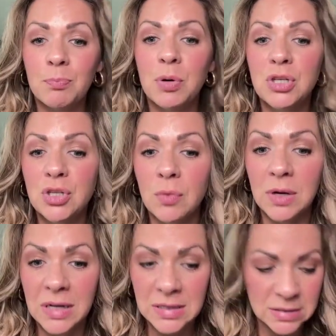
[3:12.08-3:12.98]
put you
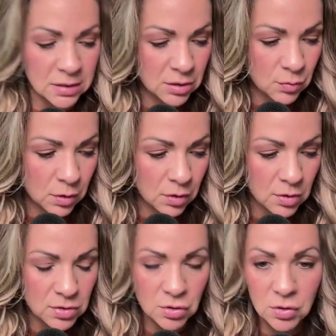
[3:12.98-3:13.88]
on an insulin roller
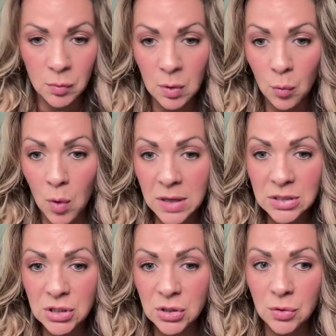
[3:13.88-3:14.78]
coaster. So we
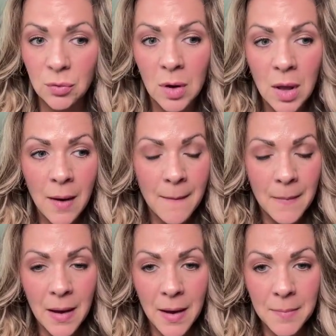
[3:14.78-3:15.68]
want to,
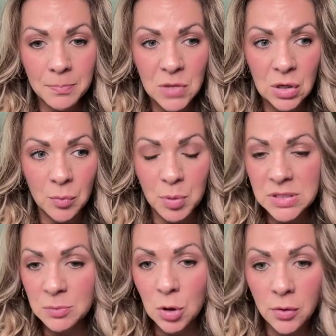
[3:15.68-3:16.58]
put
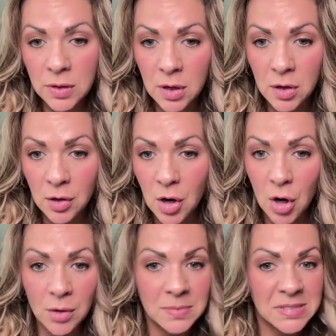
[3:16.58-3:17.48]
some clothing on our
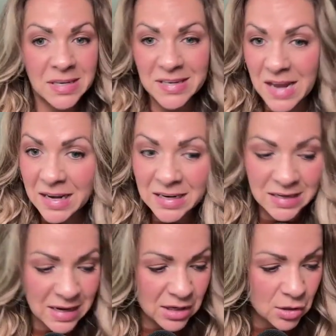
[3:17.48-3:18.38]
carbs, not eat
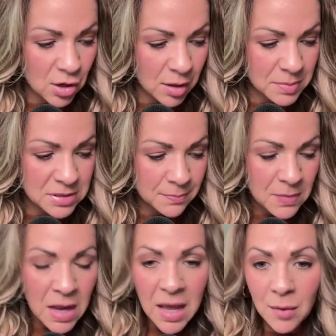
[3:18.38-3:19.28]
naked carbs.
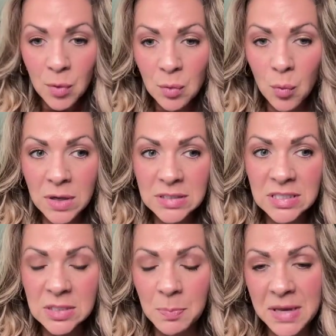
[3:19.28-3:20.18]
And we want to
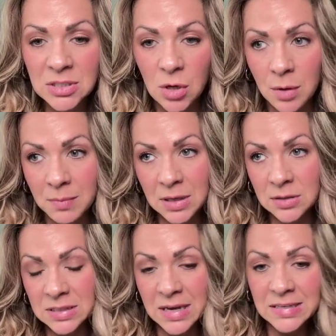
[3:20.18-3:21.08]
space our
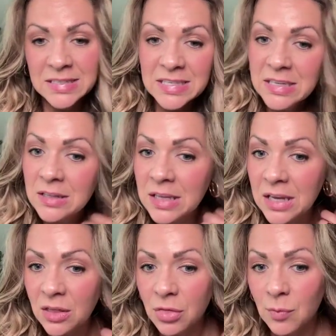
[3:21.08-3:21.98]
meals
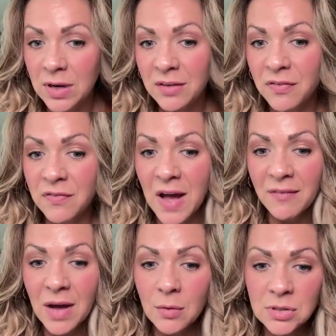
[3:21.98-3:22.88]
ideally 3 to
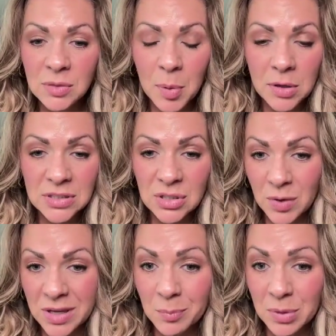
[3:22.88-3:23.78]
5 hours apart so
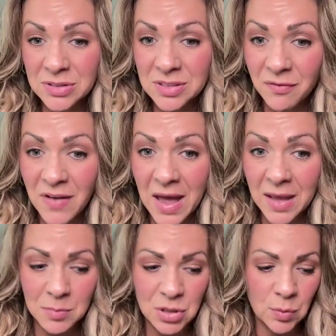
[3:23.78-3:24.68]
we can burn some fat
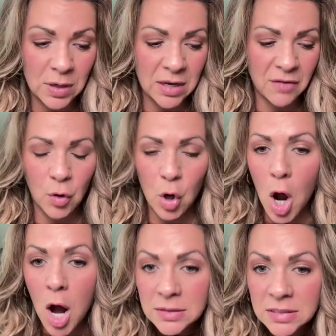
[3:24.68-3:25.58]
in between. If we're
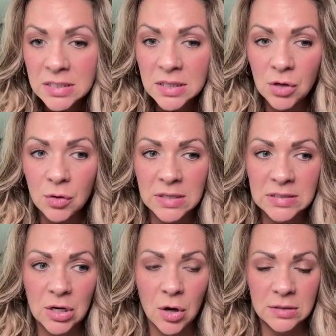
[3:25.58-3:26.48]
constantly
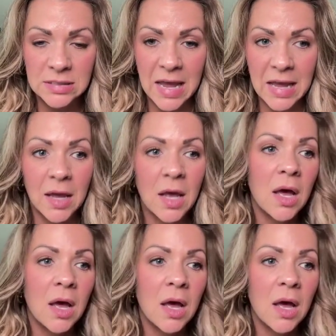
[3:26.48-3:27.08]
grazing all day,